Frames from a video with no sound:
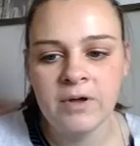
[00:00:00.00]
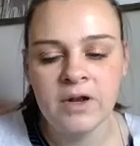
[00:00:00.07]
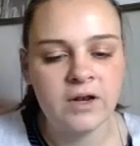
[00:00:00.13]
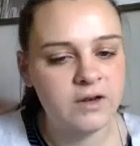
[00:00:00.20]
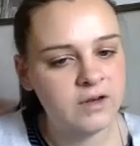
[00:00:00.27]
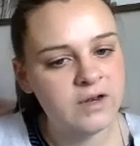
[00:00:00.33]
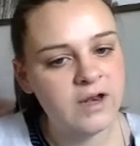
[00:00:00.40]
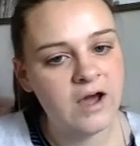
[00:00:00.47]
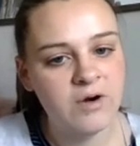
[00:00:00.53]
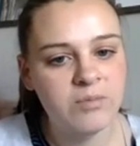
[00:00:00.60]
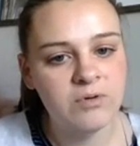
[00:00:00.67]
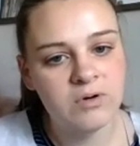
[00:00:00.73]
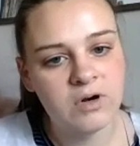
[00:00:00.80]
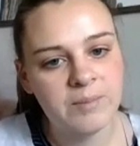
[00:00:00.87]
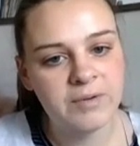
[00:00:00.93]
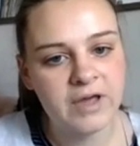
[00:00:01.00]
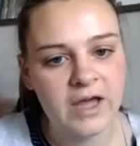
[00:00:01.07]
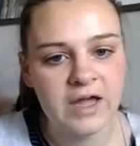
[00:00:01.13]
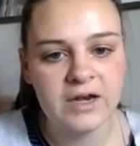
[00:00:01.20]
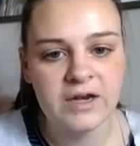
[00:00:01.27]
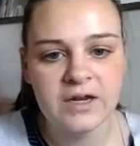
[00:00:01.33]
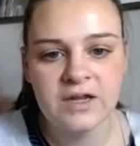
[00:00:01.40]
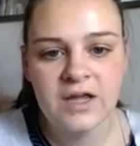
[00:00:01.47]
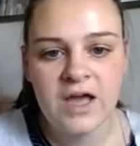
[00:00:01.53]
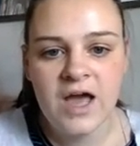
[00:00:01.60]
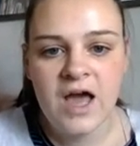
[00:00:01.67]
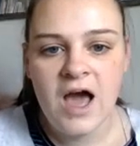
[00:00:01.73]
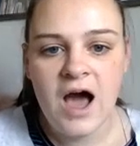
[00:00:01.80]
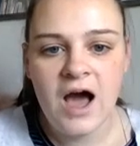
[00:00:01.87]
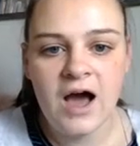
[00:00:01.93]
and now I'll pull it up again,
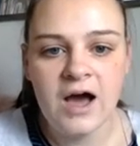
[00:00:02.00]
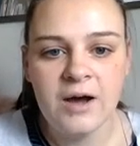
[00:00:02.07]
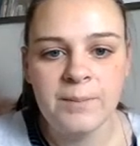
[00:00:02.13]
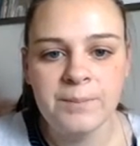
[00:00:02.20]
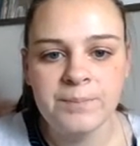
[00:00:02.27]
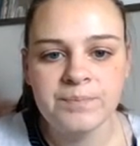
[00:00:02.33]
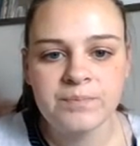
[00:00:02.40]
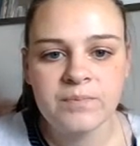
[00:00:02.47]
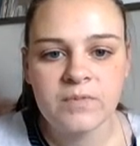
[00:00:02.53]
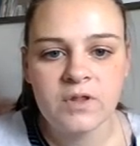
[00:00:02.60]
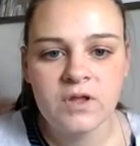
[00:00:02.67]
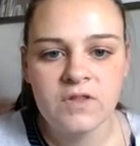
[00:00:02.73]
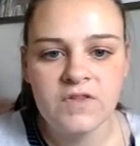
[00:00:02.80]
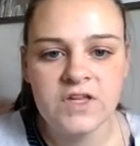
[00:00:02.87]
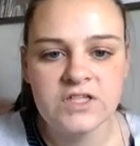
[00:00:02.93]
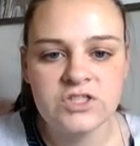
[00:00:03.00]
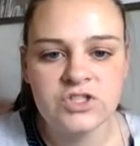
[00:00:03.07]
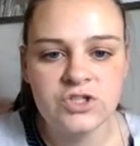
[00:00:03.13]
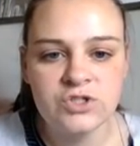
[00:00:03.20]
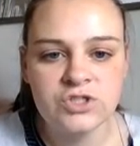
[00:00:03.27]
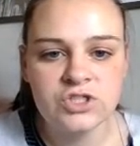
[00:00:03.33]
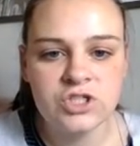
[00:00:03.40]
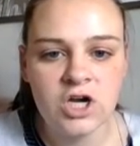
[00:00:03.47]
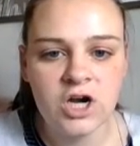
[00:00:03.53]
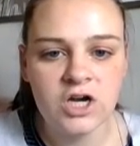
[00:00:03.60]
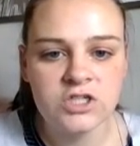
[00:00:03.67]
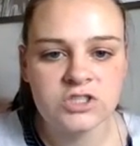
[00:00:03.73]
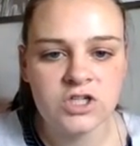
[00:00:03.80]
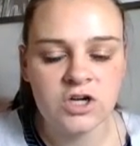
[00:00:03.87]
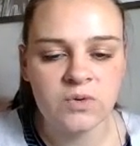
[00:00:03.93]
these 2
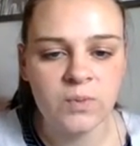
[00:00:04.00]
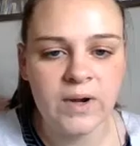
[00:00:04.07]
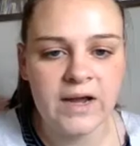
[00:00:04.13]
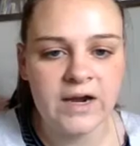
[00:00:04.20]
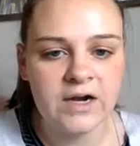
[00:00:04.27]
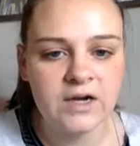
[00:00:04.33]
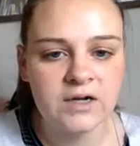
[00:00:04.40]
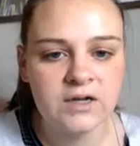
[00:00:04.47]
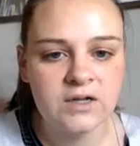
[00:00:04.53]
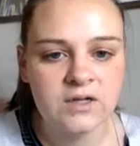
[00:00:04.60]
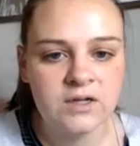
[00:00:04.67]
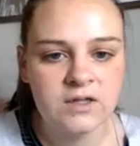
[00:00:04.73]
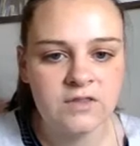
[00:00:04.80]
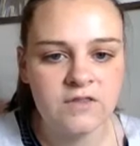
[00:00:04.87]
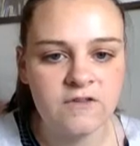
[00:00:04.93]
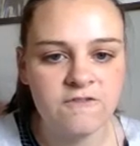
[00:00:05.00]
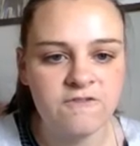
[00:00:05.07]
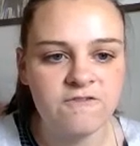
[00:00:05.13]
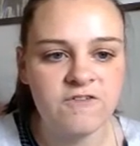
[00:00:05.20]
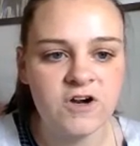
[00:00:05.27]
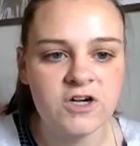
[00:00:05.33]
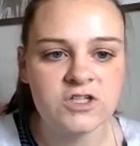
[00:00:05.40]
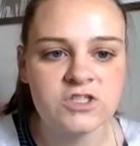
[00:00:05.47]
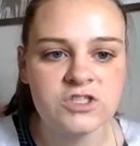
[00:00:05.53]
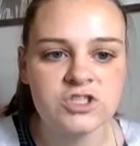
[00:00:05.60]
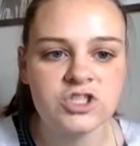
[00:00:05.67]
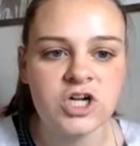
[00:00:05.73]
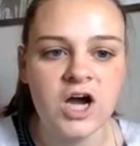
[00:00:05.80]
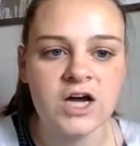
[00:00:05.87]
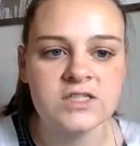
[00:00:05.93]
stars are where the first
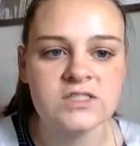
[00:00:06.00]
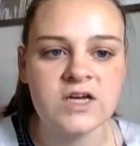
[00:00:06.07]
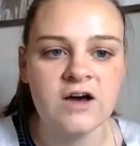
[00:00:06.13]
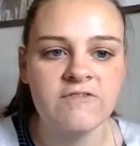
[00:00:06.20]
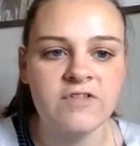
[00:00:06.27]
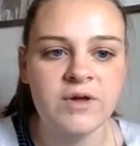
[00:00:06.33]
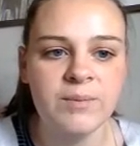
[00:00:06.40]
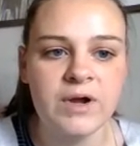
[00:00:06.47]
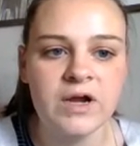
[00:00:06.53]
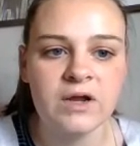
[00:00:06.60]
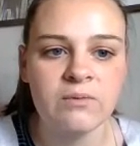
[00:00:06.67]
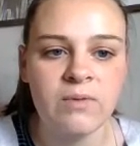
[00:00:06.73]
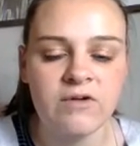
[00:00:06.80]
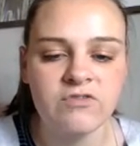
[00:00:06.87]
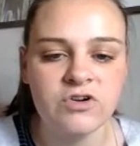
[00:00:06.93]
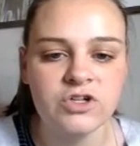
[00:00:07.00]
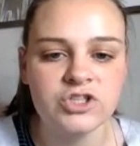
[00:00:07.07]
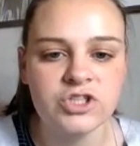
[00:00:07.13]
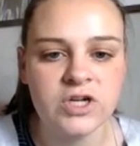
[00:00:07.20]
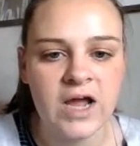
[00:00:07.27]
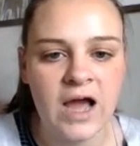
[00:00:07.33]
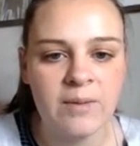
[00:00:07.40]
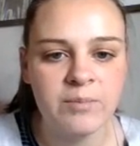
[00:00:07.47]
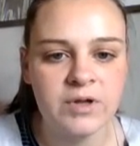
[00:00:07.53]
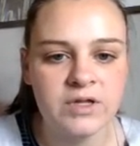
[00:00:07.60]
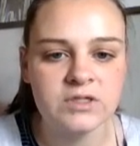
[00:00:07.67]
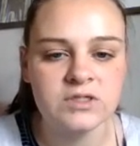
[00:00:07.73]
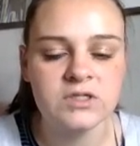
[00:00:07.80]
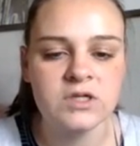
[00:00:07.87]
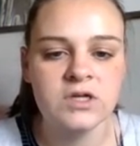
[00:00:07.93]
shots of the American Revolution
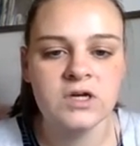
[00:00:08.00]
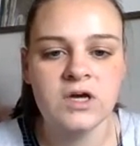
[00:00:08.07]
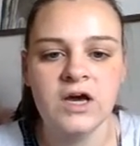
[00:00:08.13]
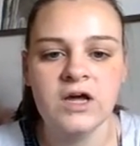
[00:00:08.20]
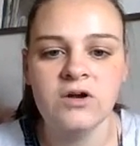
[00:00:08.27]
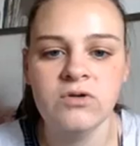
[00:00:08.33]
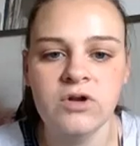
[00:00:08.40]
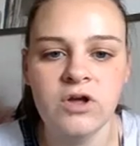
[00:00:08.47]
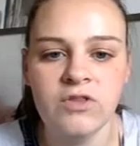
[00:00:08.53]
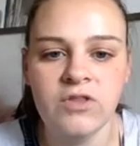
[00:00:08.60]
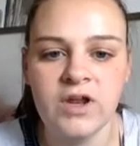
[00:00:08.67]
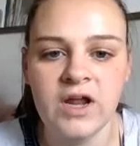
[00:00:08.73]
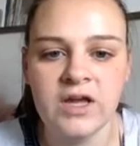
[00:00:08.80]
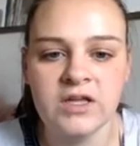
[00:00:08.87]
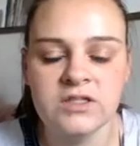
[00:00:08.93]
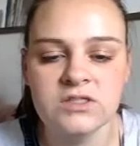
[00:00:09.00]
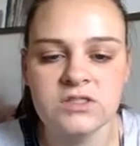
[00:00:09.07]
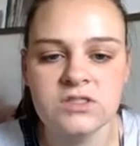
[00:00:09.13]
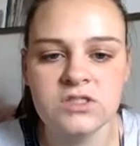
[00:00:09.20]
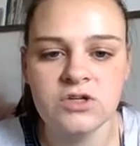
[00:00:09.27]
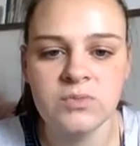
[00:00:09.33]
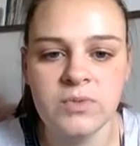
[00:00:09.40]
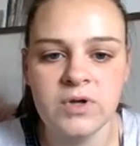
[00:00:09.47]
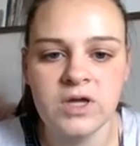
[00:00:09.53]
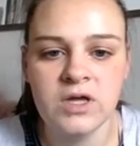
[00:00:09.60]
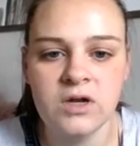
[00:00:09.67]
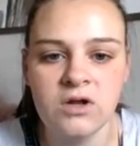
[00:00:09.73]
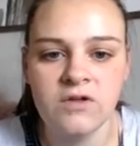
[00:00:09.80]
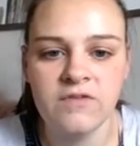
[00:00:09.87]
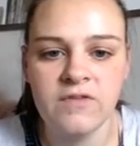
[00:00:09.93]
happened. I don't know that I can zoom
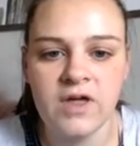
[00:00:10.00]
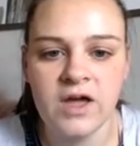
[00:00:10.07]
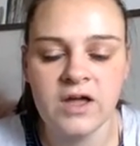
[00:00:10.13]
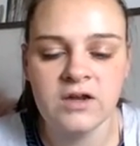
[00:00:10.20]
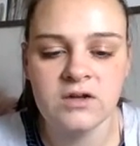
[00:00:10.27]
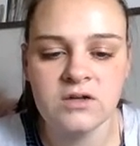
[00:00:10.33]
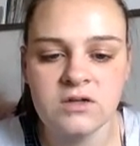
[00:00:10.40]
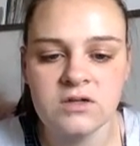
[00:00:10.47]
in on that.